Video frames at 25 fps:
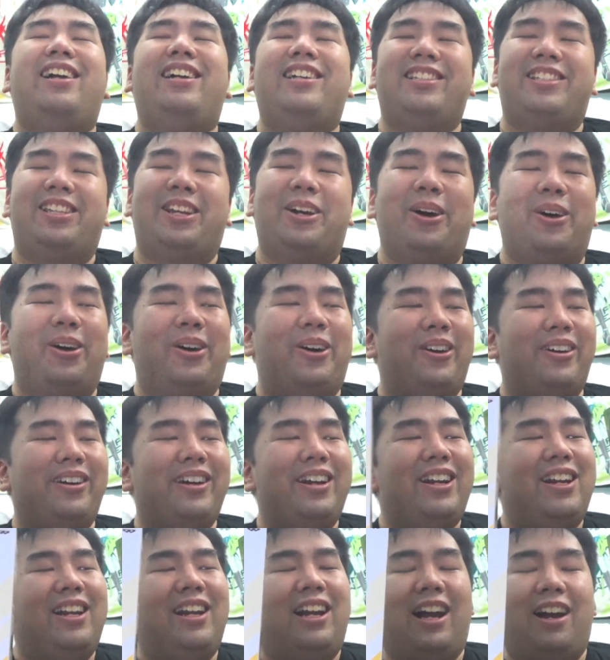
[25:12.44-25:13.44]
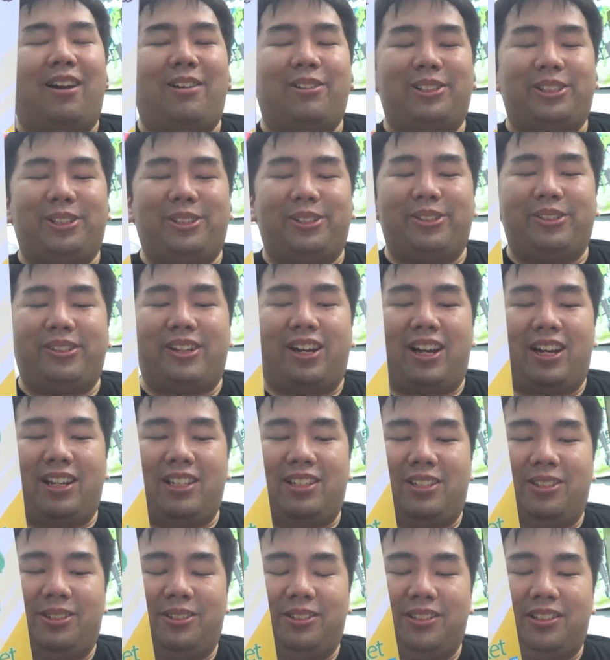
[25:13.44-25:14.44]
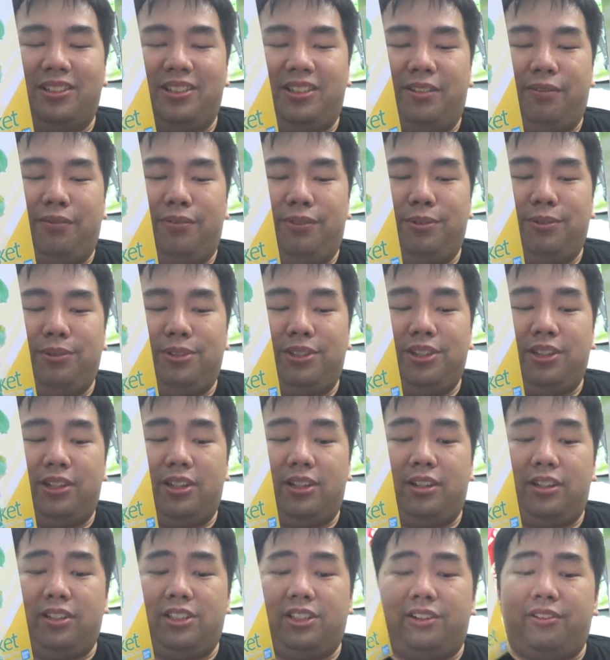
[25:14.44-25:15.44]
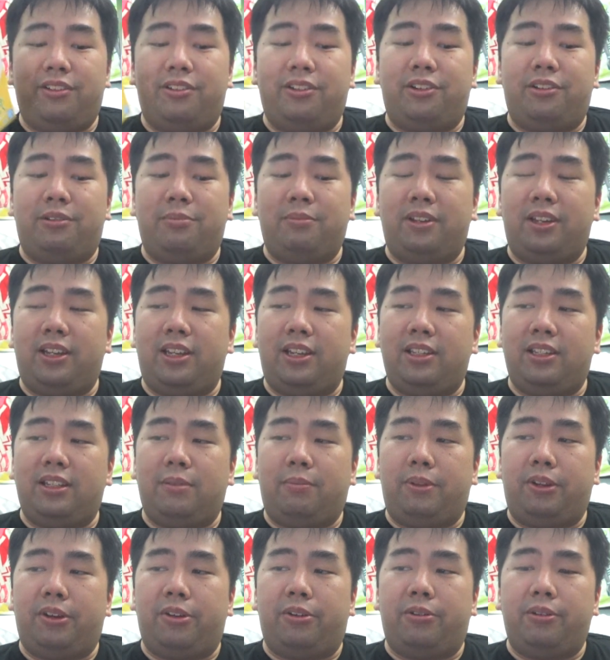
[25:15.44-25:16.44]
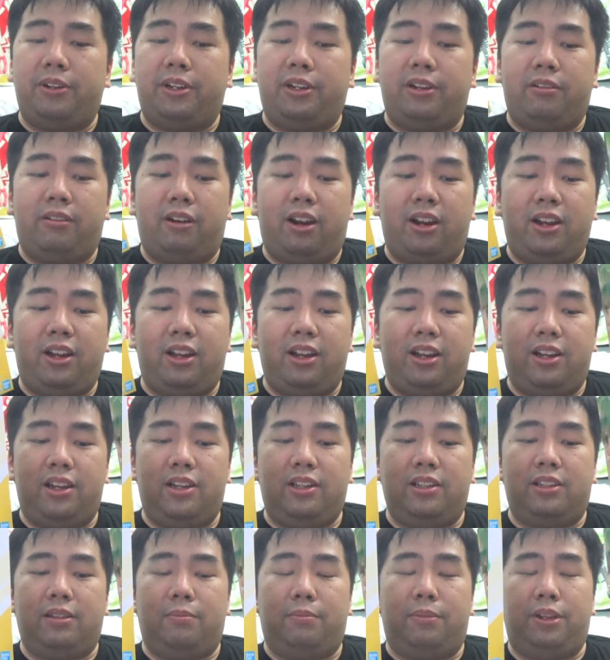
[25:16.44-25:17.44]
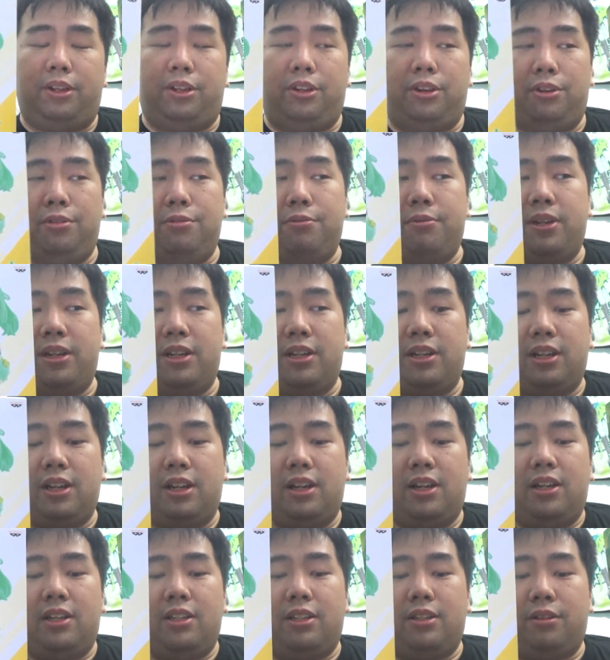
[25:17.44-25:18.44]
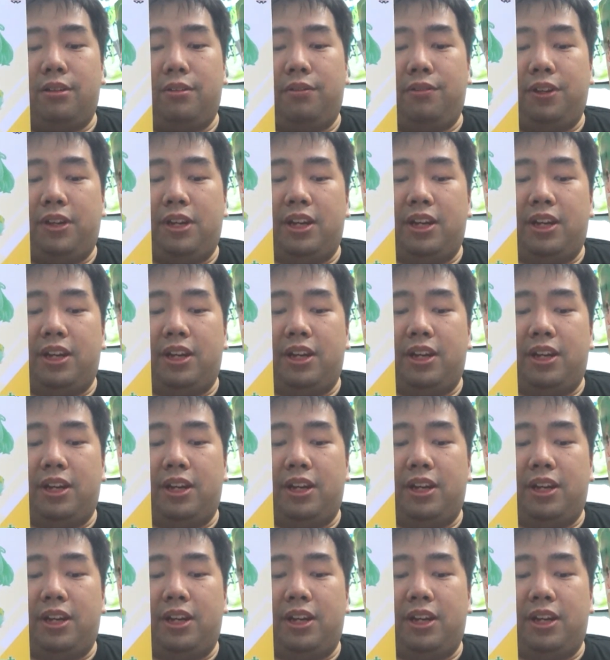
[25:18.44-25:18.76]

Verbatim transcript: So I'll show you guys those in the future. Sheryl Nome is a bit older, Ranka is a bit newer, so if you